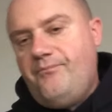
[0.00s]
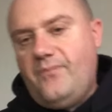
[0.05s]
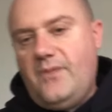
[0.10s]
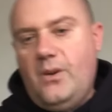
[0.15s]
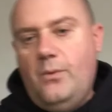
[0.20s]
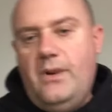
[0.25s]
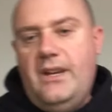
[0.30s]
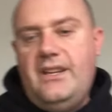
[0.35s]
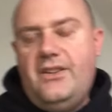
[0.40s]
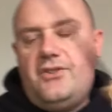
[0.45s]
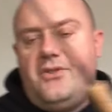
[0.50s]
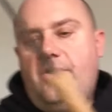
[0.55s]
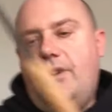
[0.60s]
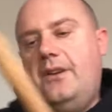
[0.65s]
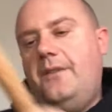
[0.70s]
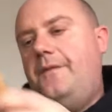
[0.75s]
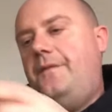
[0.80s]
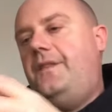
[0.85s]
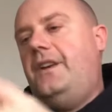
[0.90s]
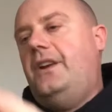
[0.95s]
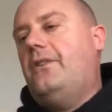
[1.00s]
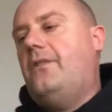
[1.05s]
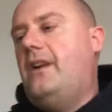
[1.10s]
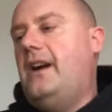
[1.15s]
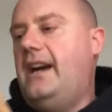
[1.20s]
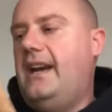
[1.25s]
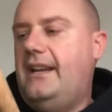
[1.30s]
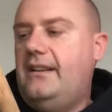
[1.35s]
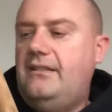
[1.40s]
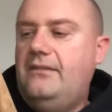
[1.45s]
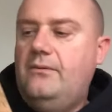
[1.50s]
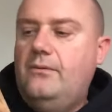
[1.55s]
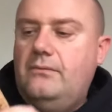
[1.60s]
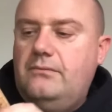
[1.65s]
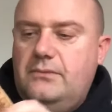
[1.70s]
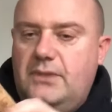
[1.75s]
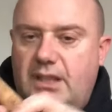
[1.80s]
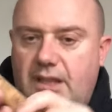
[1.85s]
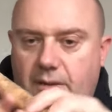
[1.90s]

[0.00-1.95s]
when you're trying to figure out, well,